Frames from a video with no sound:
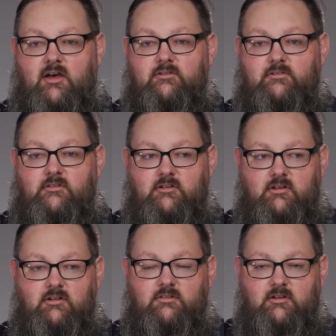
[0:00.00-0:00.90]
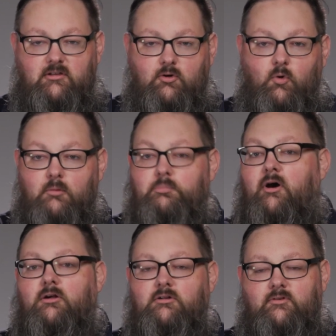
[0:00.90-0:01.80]
as the core
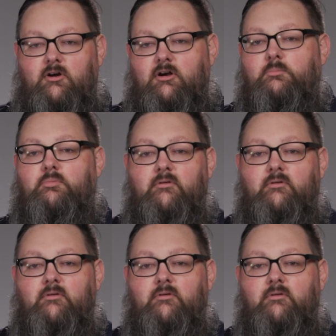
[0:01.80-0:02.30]
part of our